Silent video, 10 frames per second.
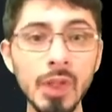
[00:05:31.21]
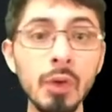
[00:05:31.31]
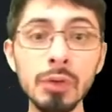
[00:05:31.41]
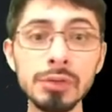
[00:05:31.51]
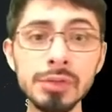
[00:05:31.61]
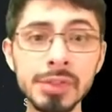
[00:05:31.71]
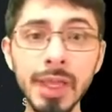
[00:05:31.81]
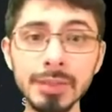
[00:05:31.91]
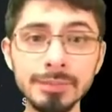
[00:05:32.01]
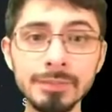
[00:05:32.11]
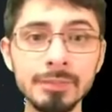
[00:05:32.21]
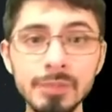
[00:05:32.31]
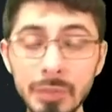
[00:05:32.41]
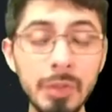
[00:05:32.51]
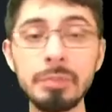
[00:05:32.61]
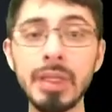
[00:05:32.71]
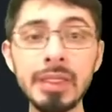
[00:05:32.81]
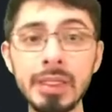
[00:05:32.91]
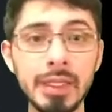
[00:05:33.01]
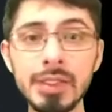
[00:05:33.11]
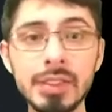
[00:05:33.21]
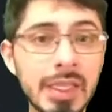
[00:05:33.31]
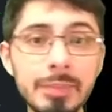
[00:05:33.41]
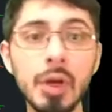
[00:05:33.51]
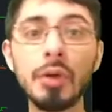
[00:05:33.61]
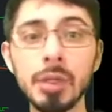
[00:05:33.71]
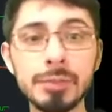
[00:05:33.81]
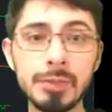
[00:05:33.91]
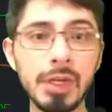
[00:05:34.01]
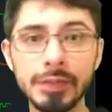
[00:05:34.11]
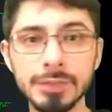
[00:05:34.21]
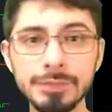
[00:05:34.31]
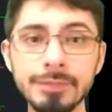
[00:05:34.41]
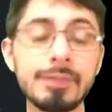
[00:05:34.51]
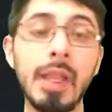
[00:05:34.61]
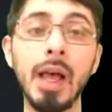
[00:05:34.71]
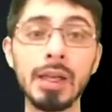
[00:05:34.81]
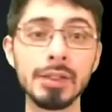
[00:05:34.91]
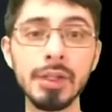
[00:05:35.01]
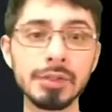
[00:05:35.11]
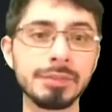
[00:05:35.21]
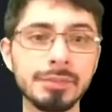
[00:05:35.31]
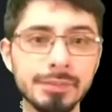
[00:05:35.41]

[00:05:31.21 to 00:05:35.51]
Who's to say? Maybe Blink can just keep going up forever. I don't know.